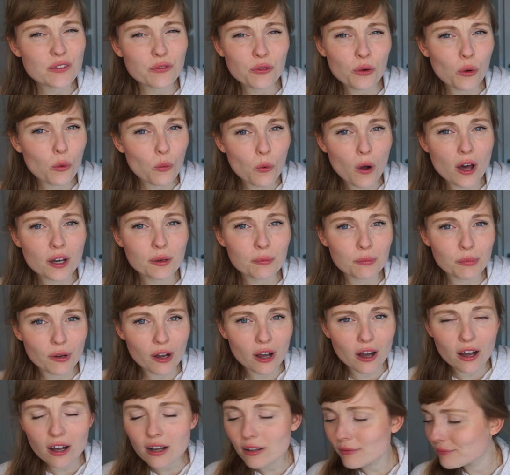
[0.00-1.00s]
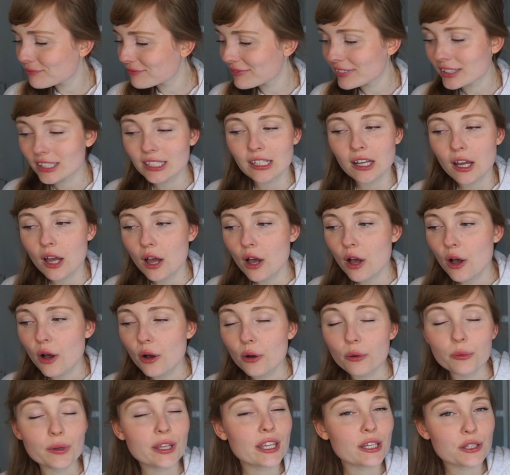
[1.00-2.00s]
for one bar?
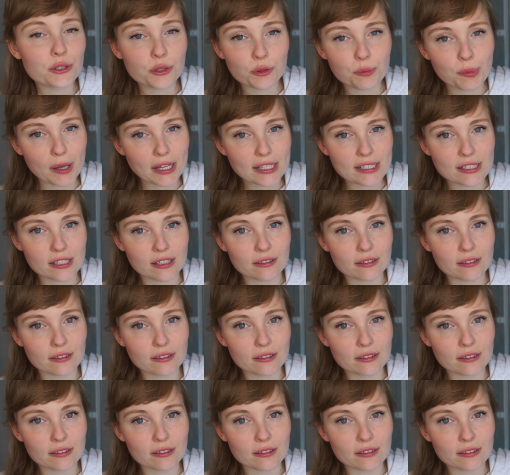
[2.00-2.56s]
We can do better.